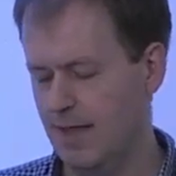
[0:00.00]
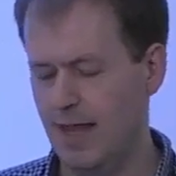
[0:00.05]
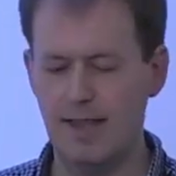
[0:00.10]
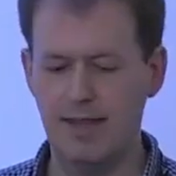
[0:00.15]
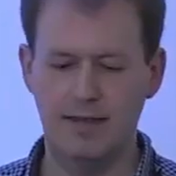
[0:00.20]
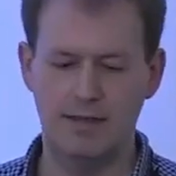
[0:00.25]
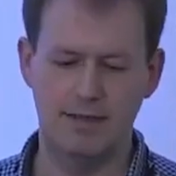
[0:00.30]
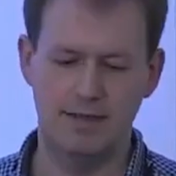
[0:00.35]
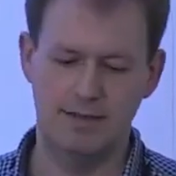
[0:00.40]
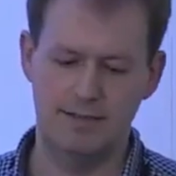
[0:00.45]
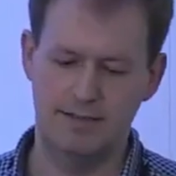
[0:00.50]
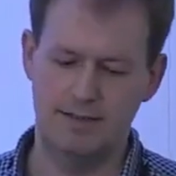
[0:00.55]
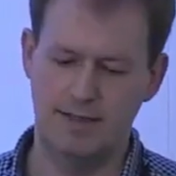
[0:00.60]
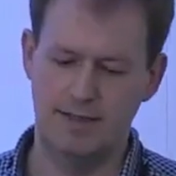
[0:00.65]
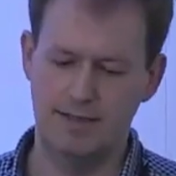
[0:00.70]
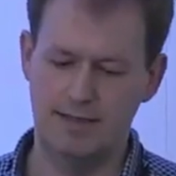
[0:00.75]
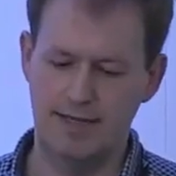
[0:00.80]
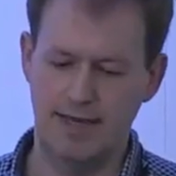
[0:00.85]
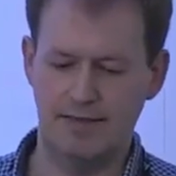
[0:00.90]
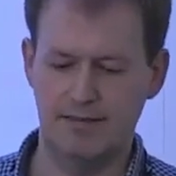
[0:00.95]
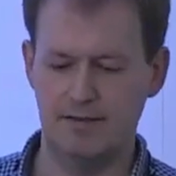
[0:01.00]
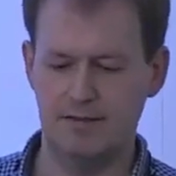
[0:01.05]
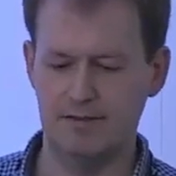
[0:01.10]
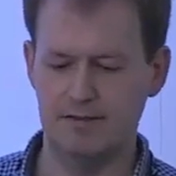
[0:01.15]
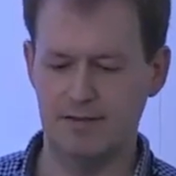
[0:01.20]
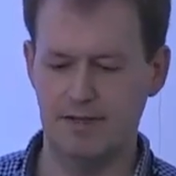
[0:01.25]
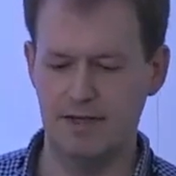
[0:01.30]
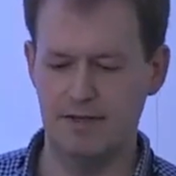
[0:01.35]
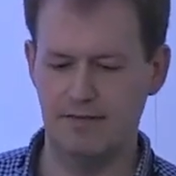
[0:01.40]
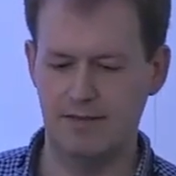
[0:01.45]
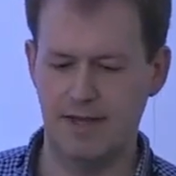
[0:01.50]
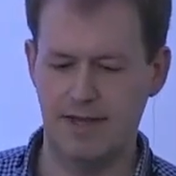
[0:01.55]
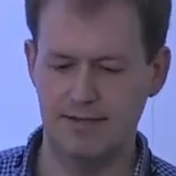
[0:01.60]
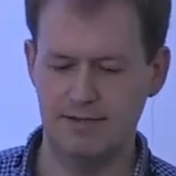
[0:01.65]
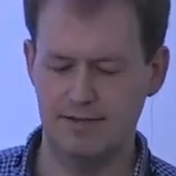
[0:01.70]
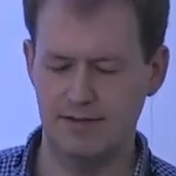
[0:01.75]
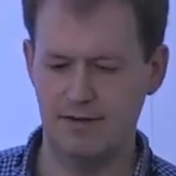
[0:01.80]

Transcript: AI and, and, the ethical side of that.